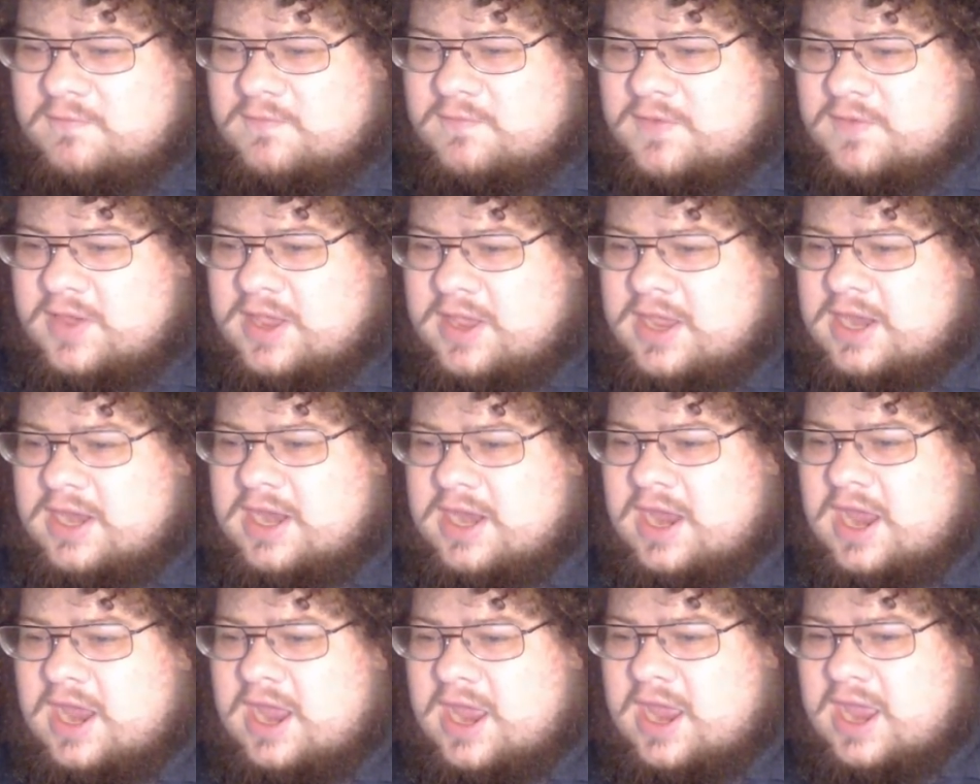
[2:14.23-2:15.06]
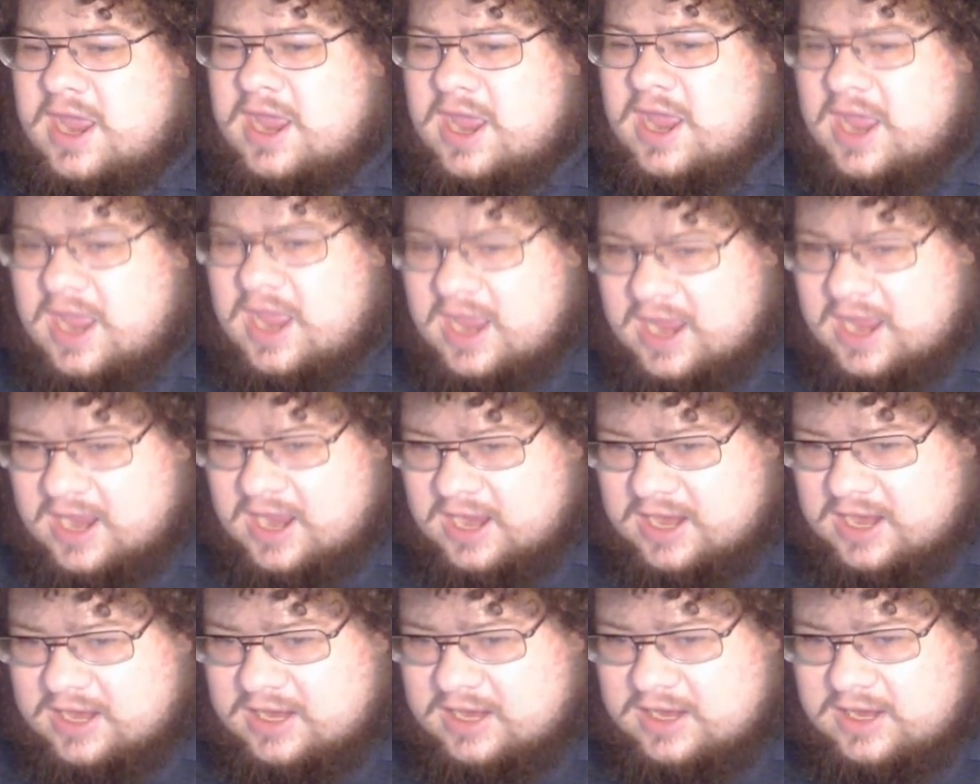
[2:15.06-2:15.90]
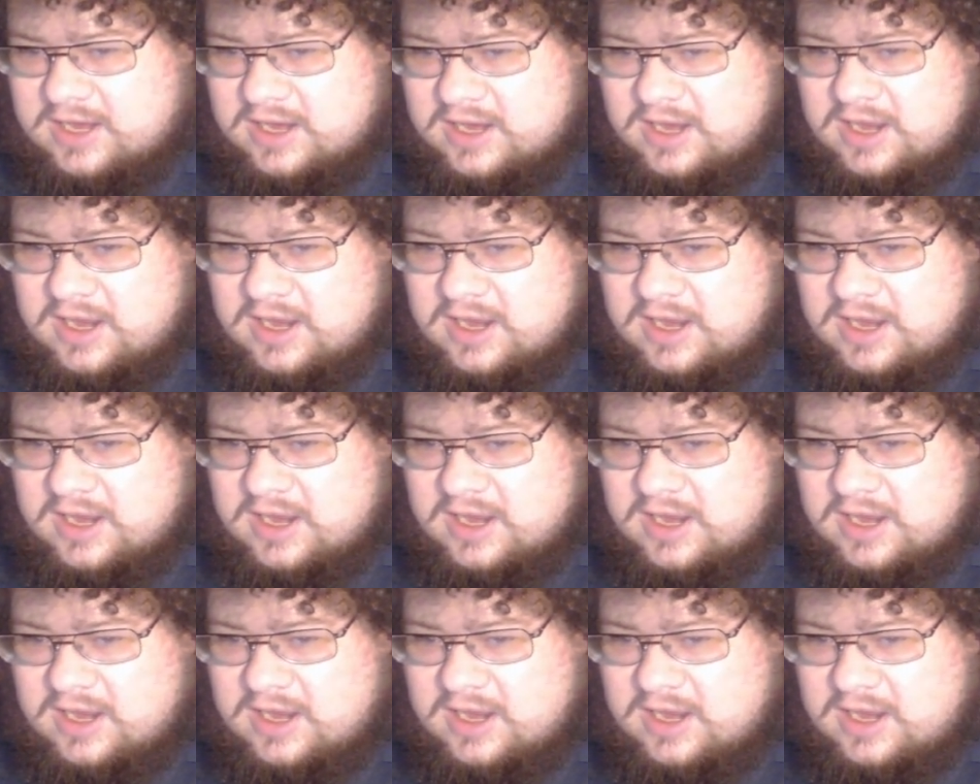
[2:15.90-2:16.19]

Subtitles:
feet high